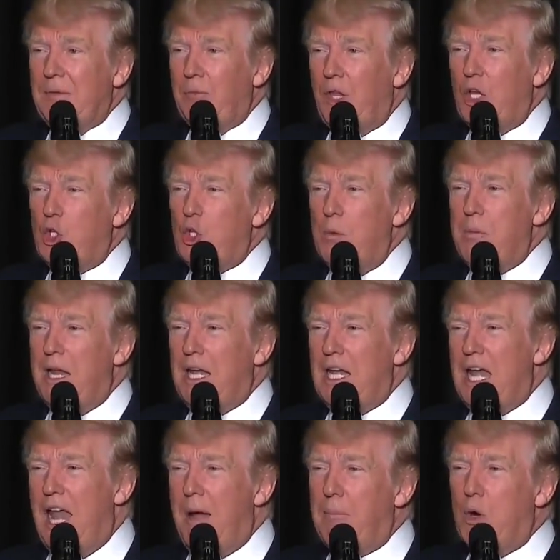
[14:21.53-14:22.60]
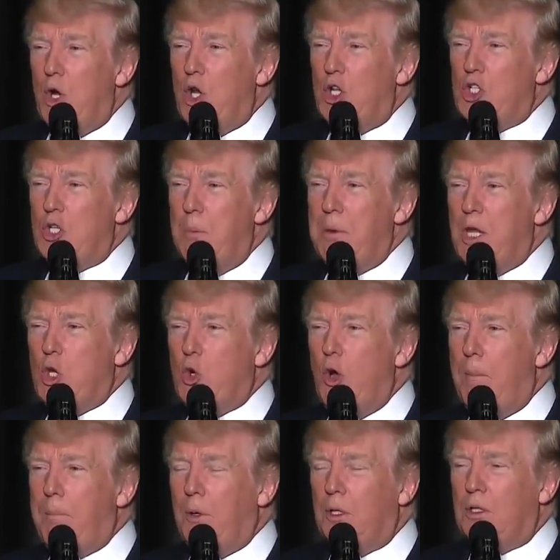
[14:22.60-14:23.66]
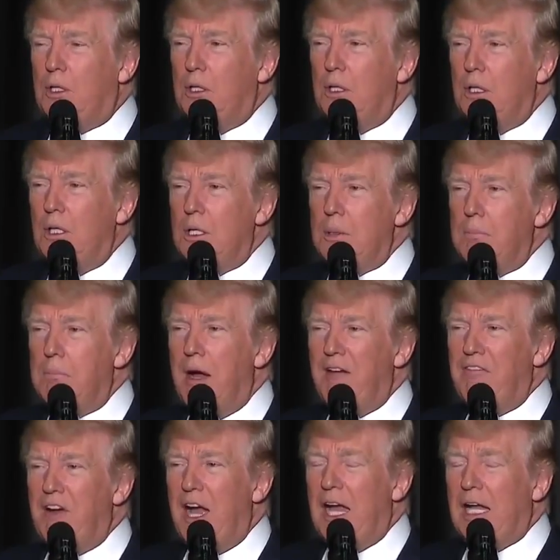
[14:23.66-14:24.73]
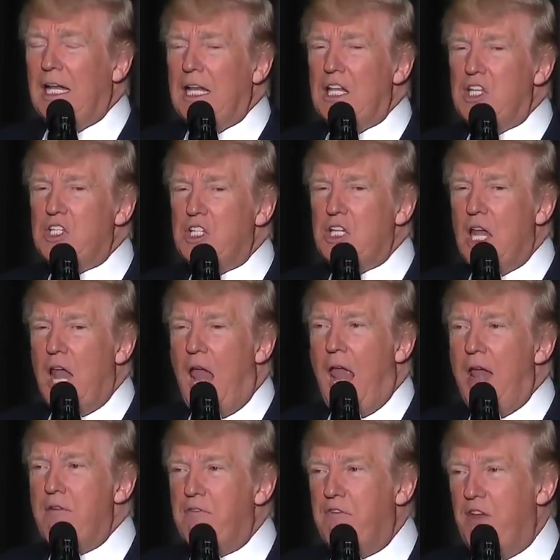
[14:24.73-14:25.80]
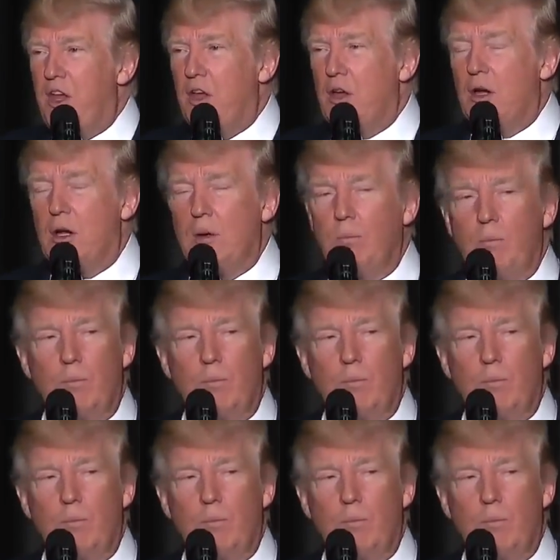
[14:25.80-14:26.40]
and too many neighborhoods to be crippled by violence and fear.